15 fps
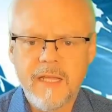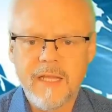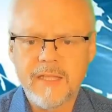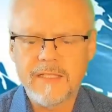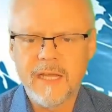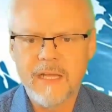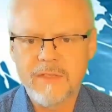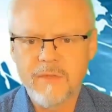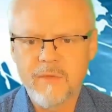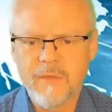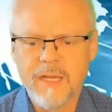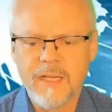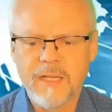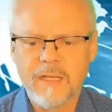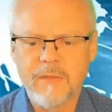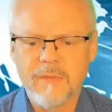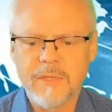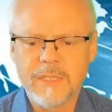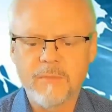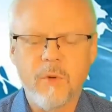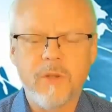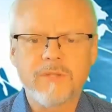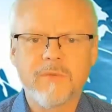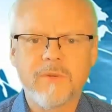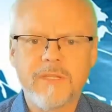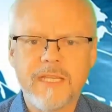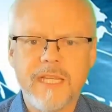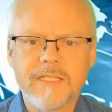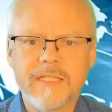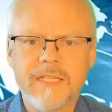South Sudan, with its
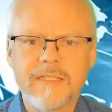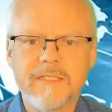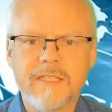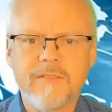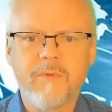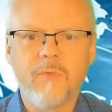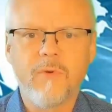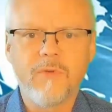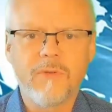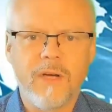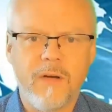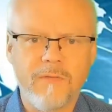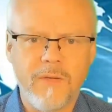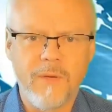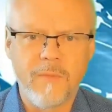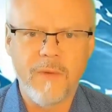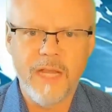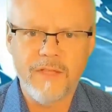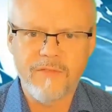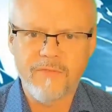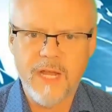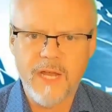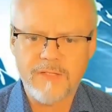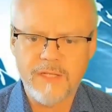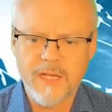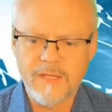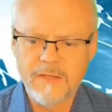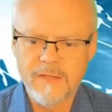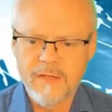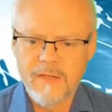post-2018 civil war recovery remaining
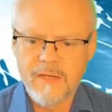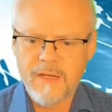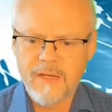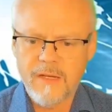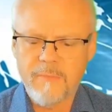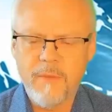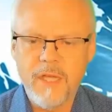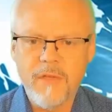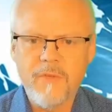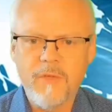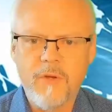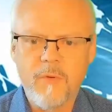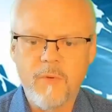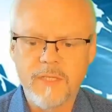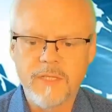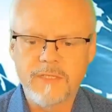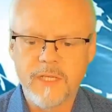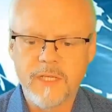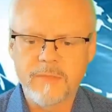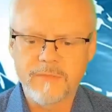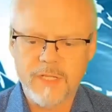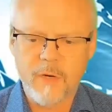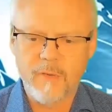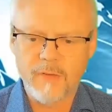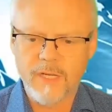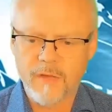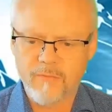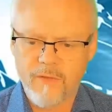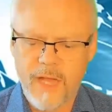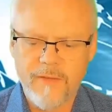fragile, and many of the agreed terms currently
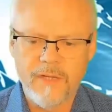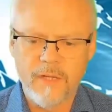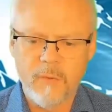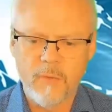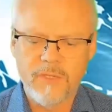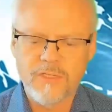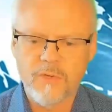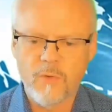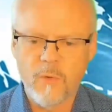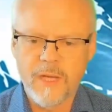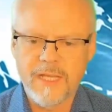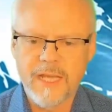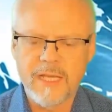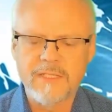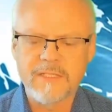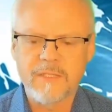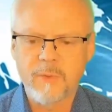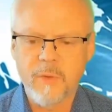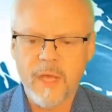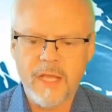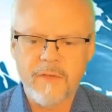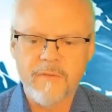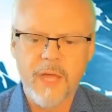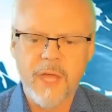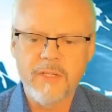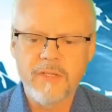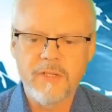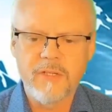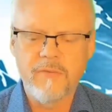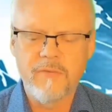unravelling, which has already led to sporadic
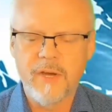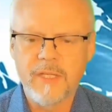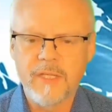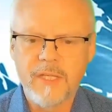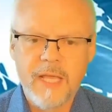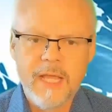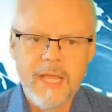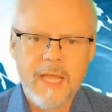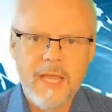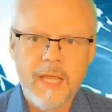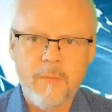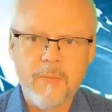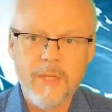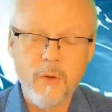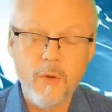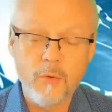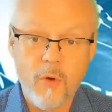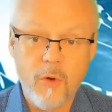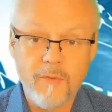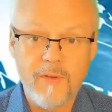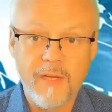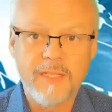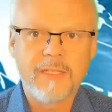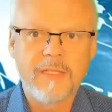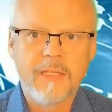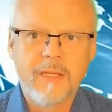factional infighting and renewed conflict.